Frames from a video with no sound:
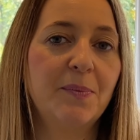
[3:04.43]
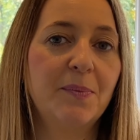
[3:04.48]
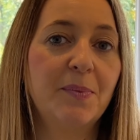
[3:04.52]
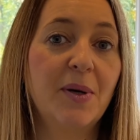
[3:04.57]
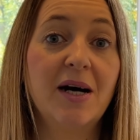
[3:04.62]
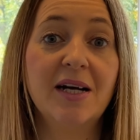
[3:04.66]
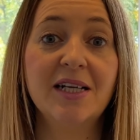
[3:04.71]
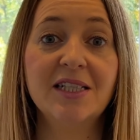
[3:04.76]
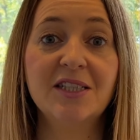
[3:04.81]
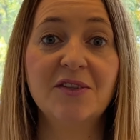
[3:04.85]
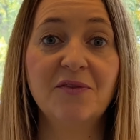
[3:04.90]

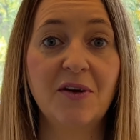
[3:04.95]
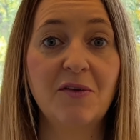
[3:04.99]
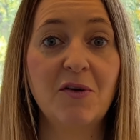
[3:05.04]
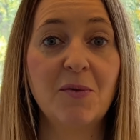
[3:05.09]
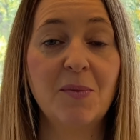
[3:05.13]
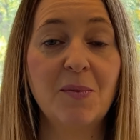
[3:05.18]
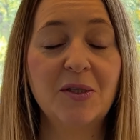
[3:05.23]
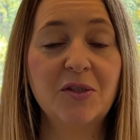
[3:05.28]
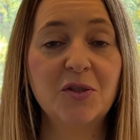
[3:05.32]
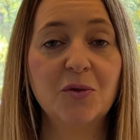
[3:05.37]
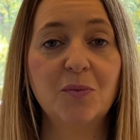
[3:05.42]
buys
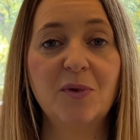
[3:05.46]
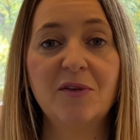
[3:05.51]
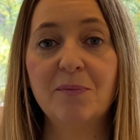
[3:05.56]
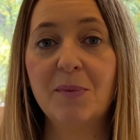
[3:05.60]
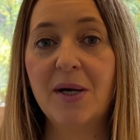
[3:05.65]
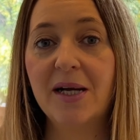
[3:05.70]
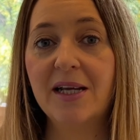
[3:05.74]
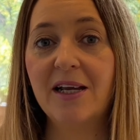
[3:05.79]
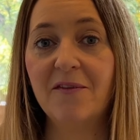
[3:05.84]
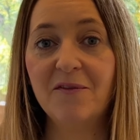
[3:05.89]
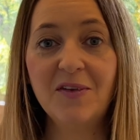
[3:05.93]
TheraBundle with
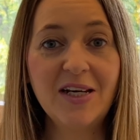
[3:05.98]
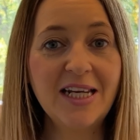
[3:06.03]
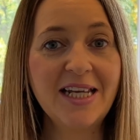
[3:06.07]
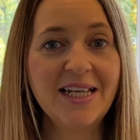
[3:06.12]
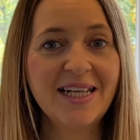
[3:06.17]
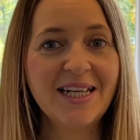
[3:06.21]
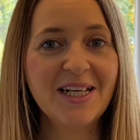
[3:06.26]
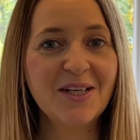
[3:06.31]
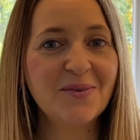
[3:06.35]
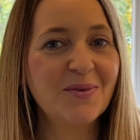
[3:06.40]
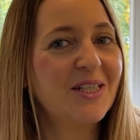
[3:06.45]
my affiliate
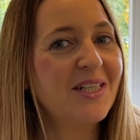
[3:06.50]
link,